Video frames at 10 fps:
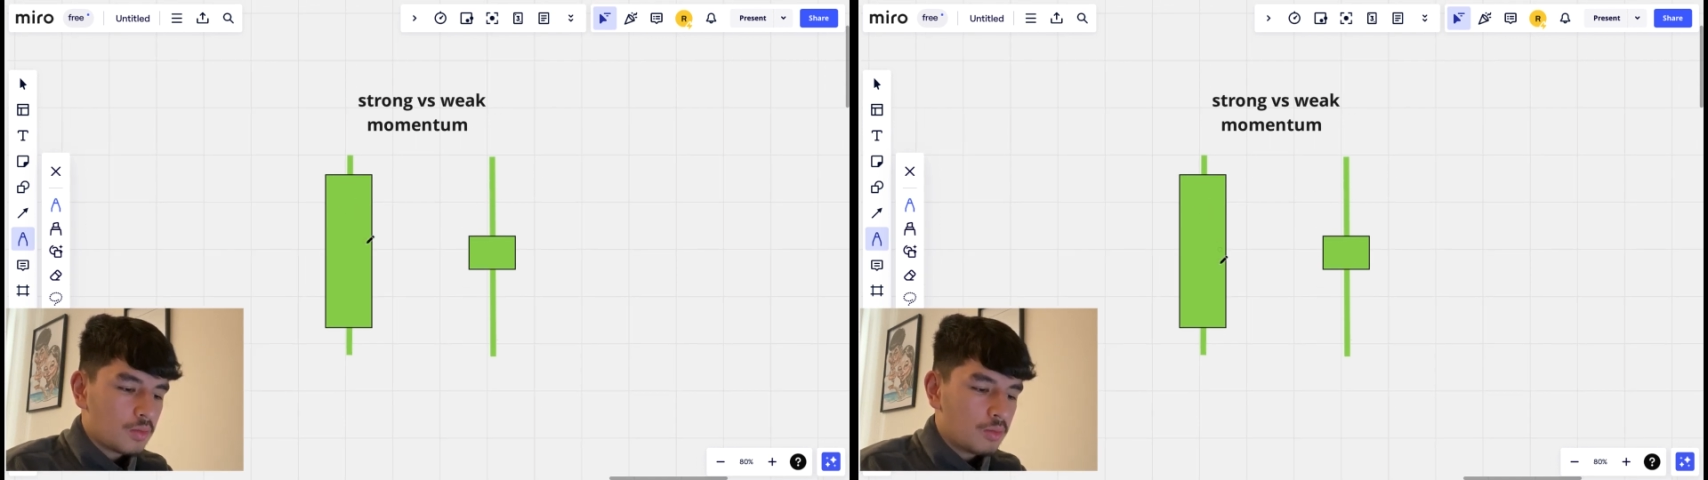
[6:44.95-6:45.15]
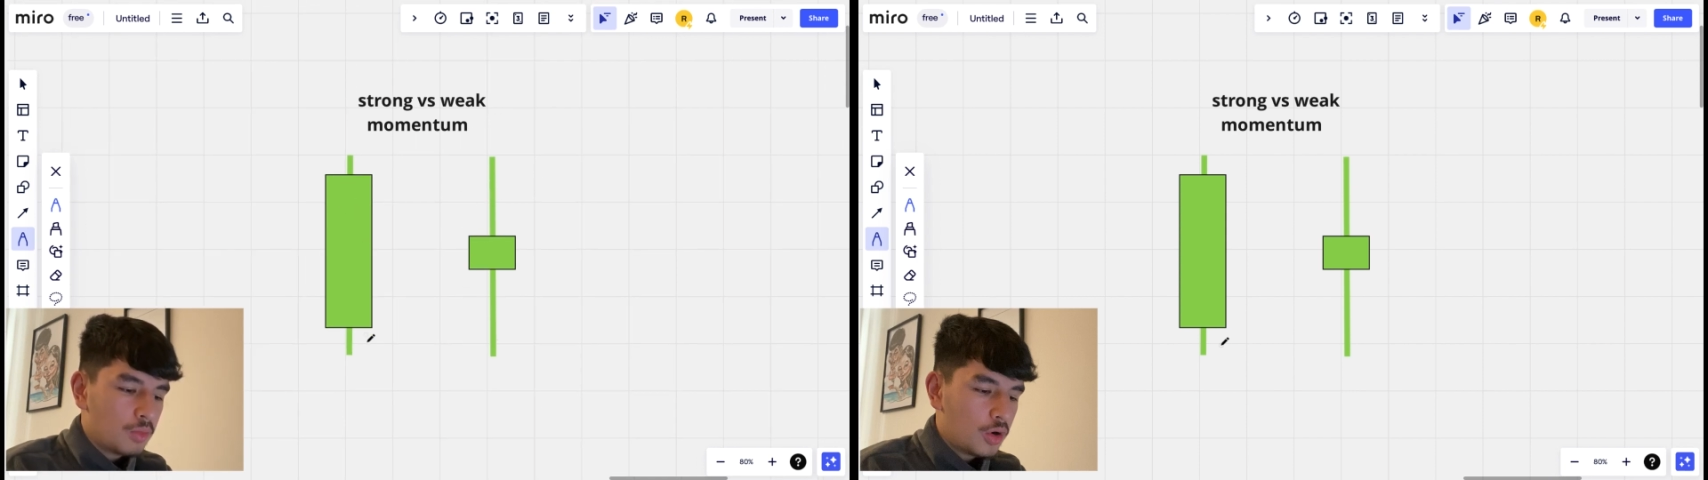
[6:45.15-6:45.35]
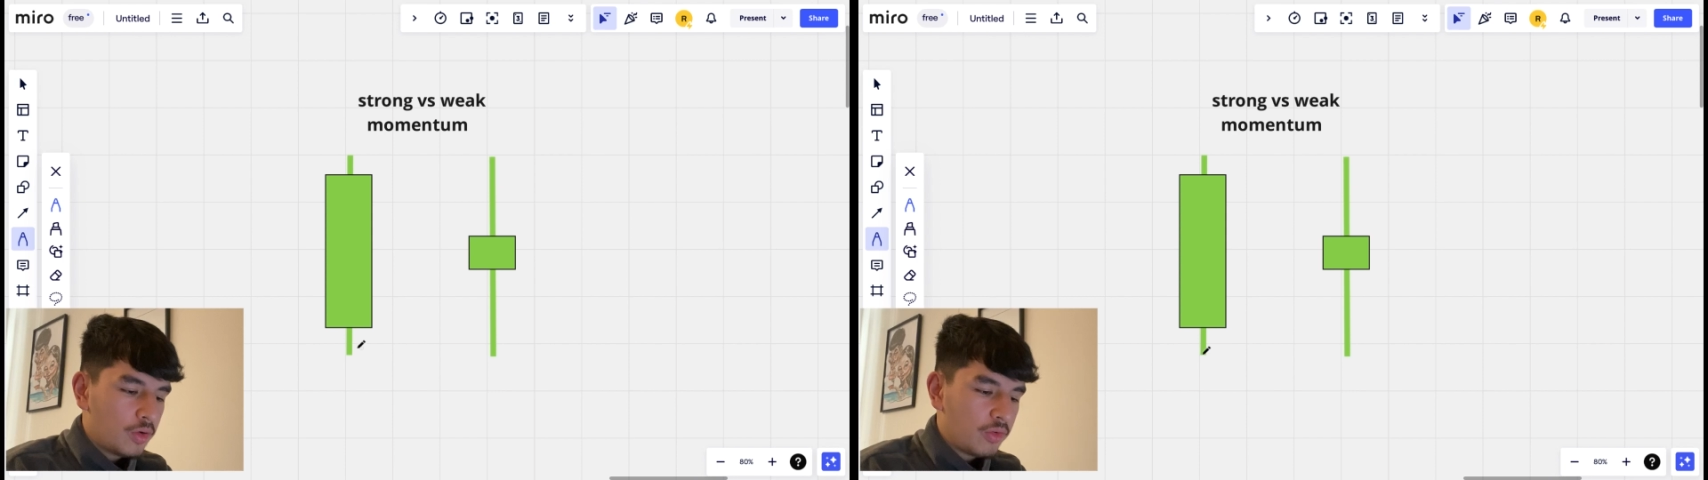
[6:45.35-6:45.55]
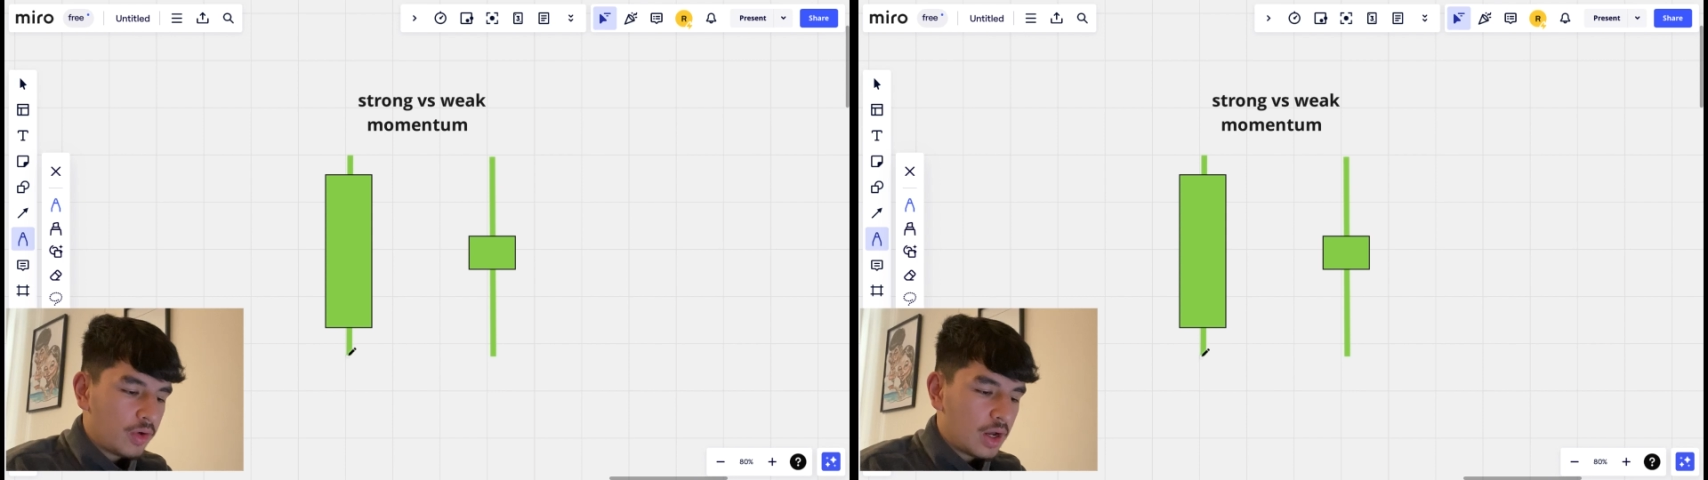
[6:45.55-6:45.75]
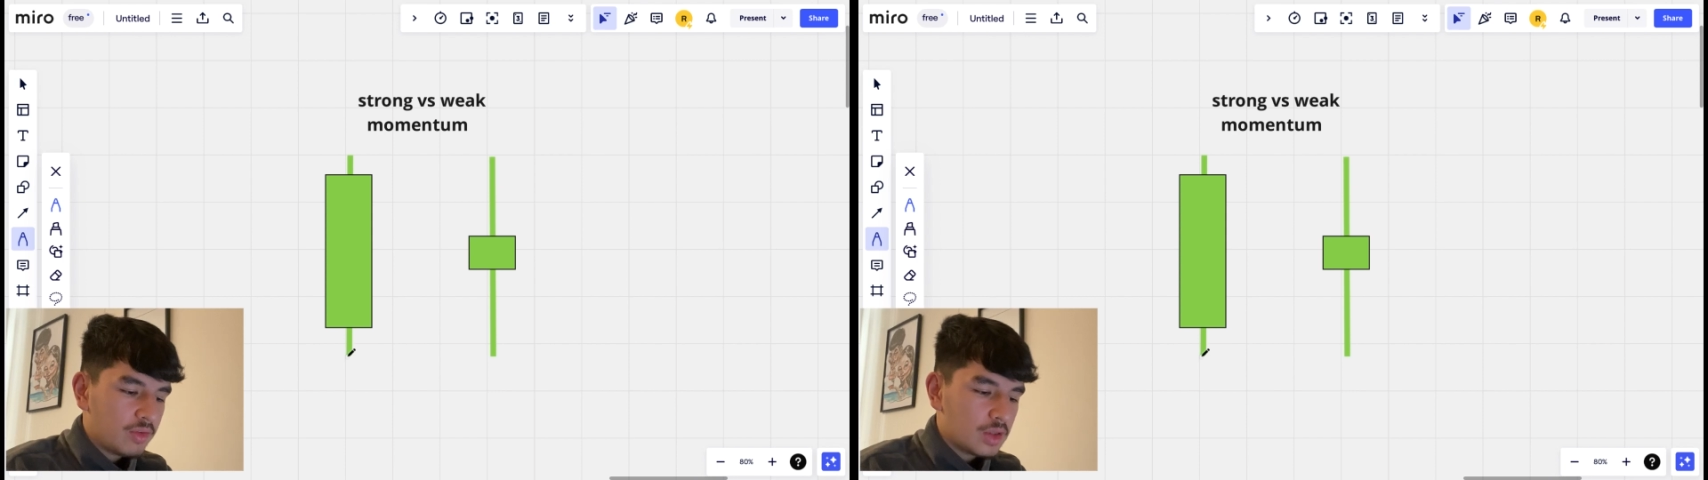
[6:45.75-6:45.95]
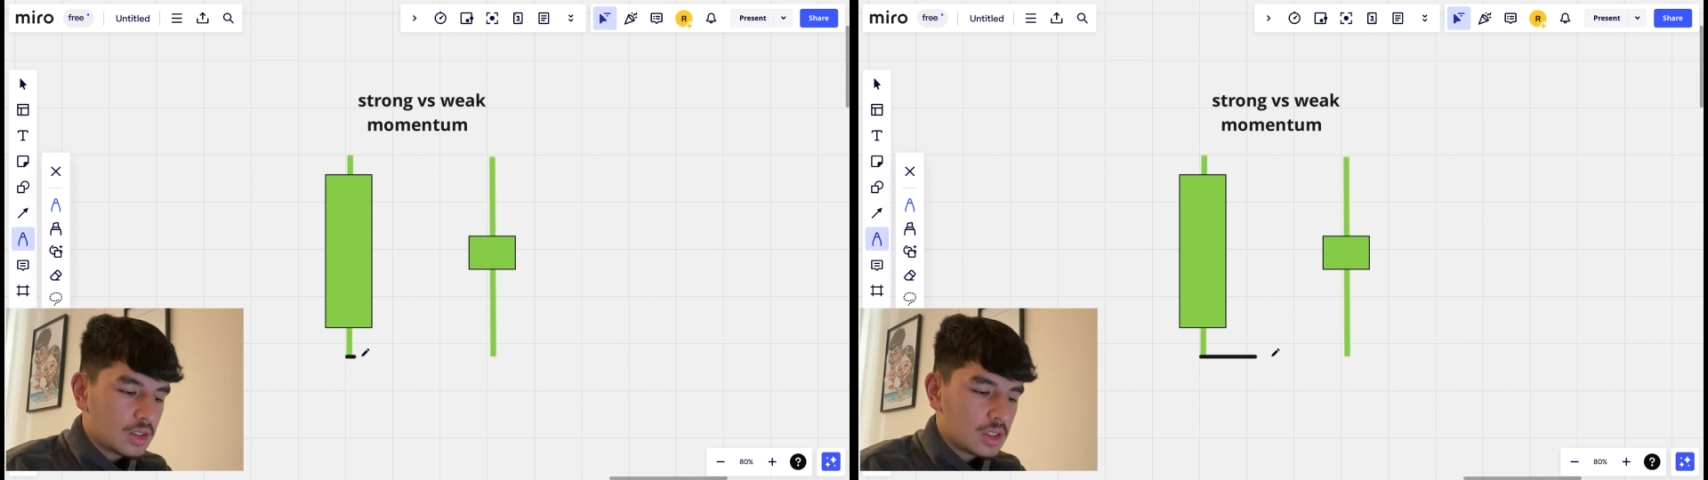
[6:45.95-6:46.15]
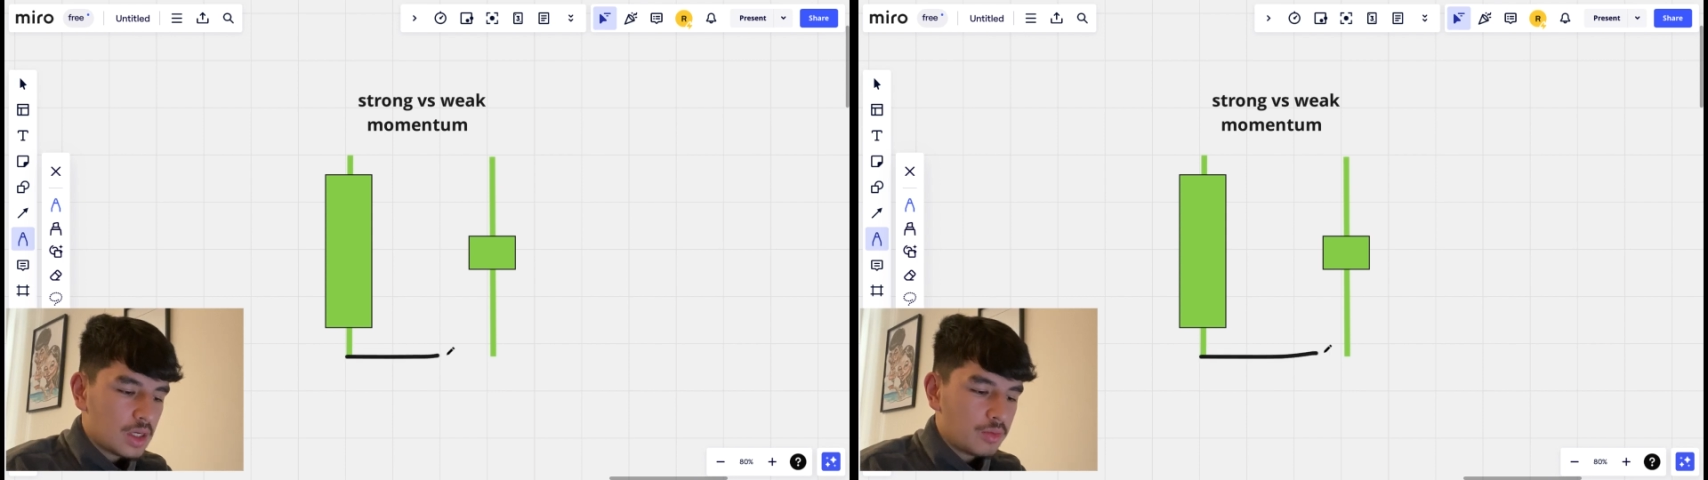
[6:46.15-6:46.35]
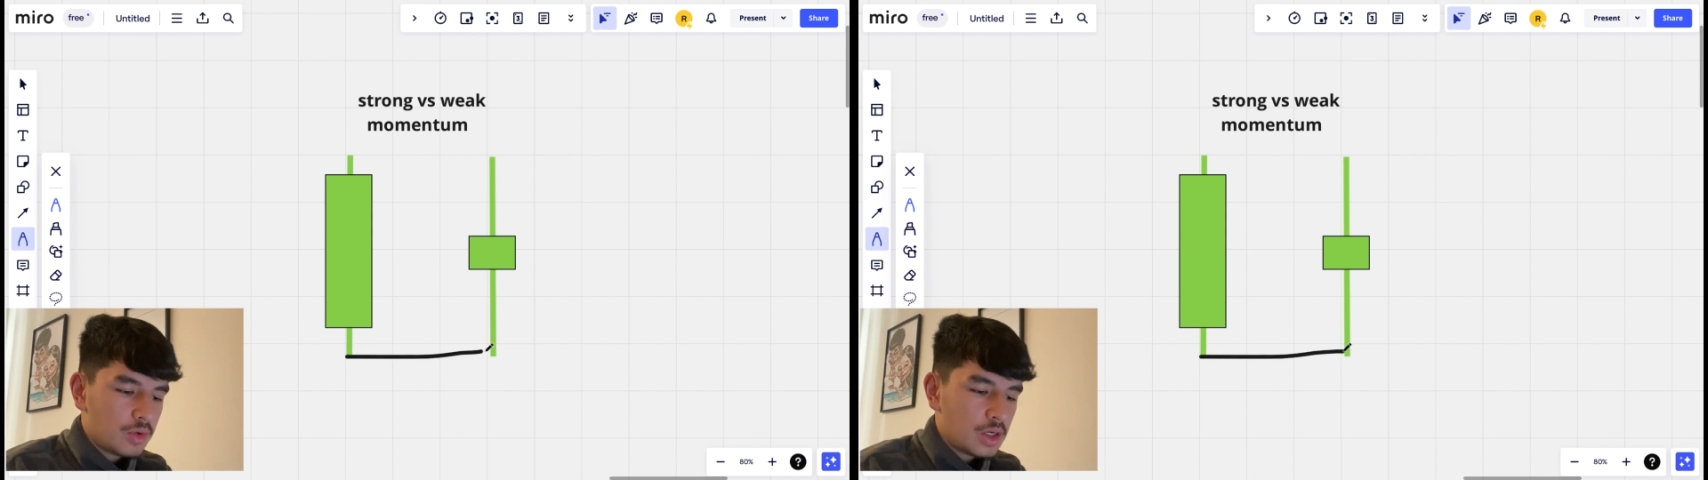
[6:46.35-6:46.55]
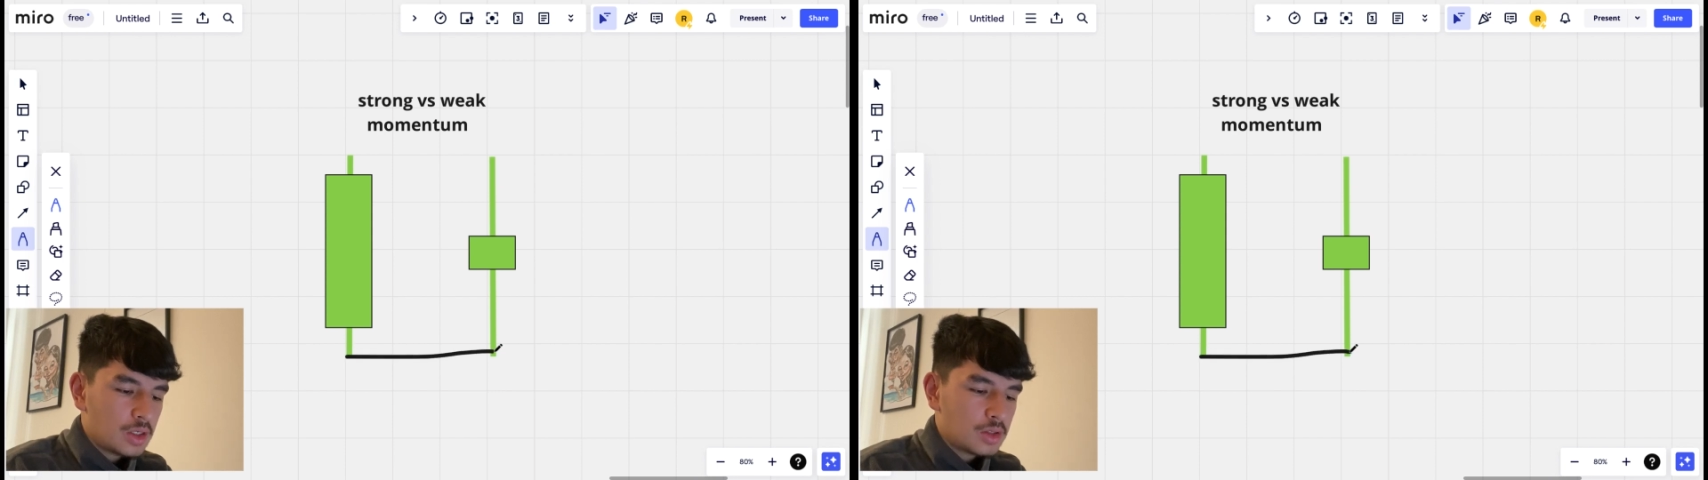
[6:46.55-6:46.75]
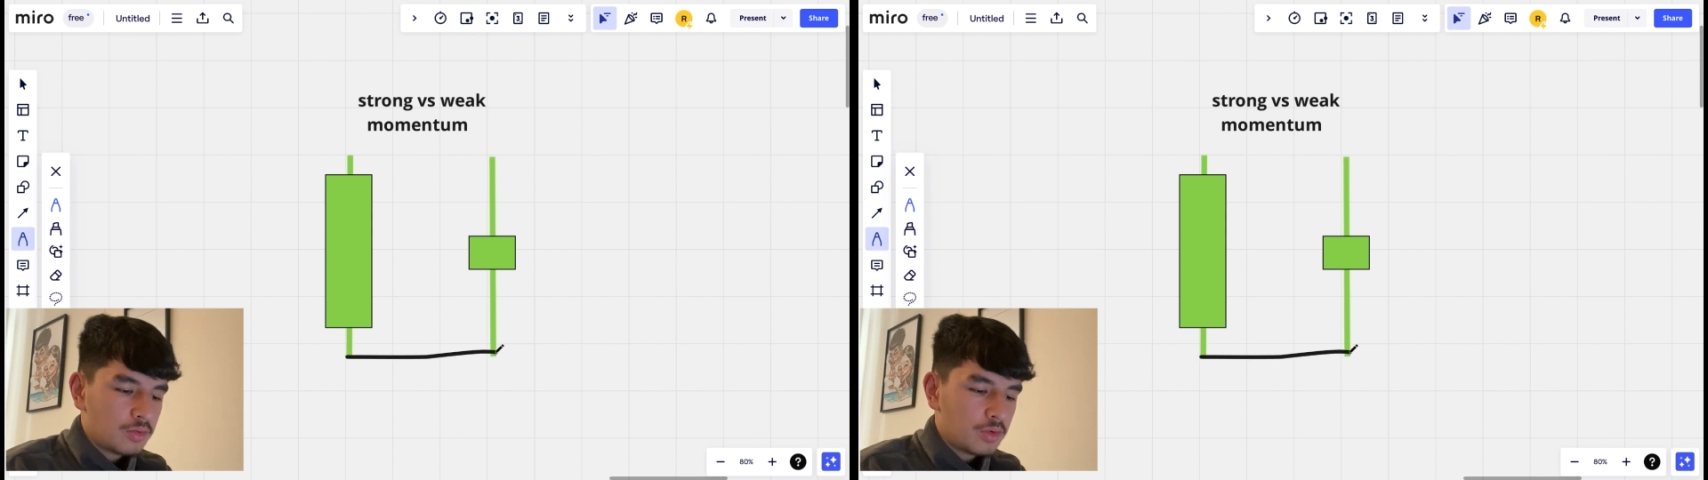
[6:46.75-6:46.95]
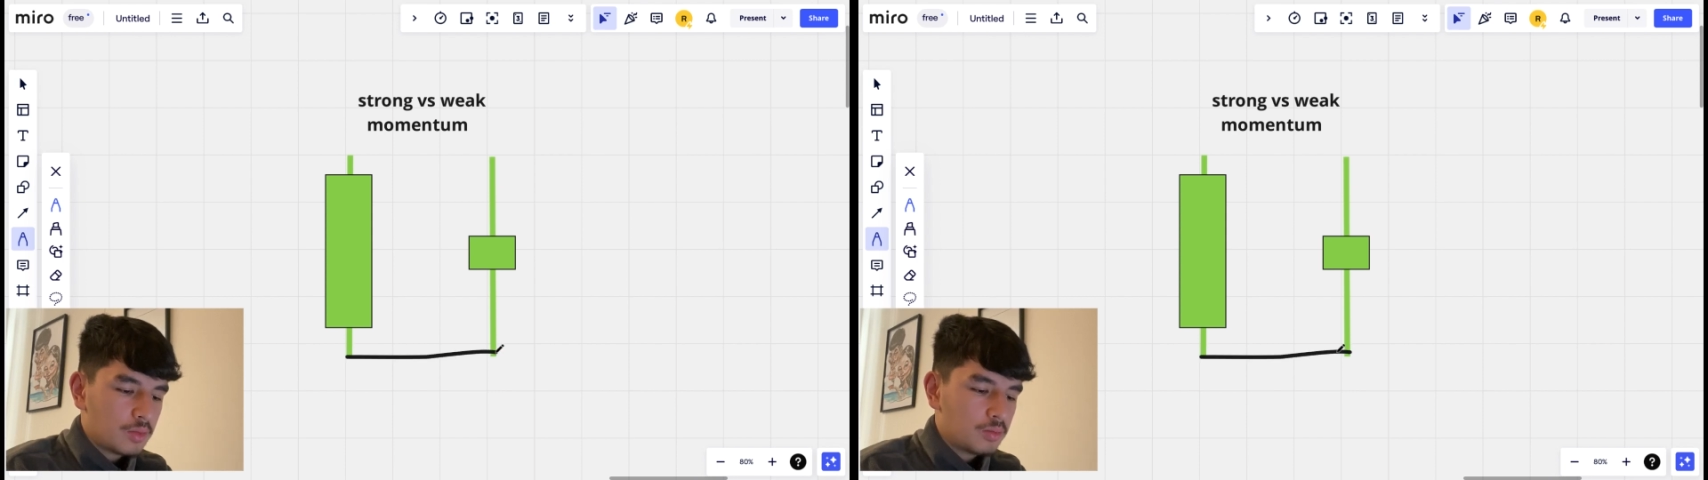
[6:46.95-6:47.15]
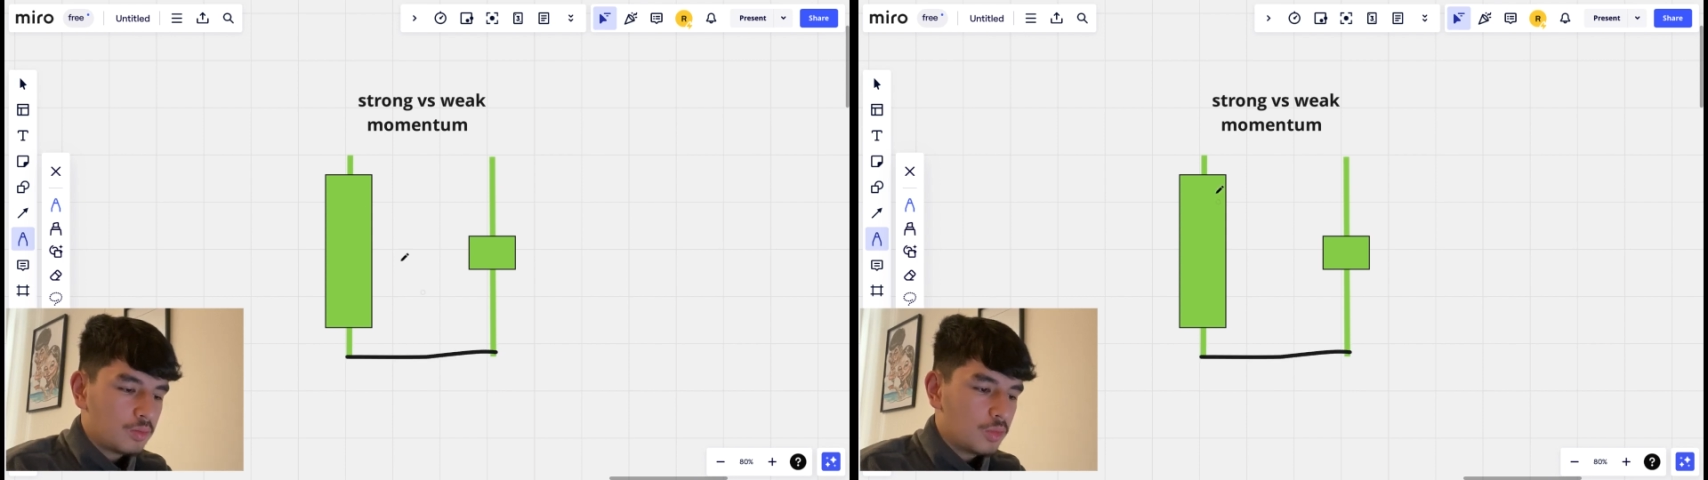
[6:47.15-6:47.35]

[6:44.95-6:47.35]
both having the same range from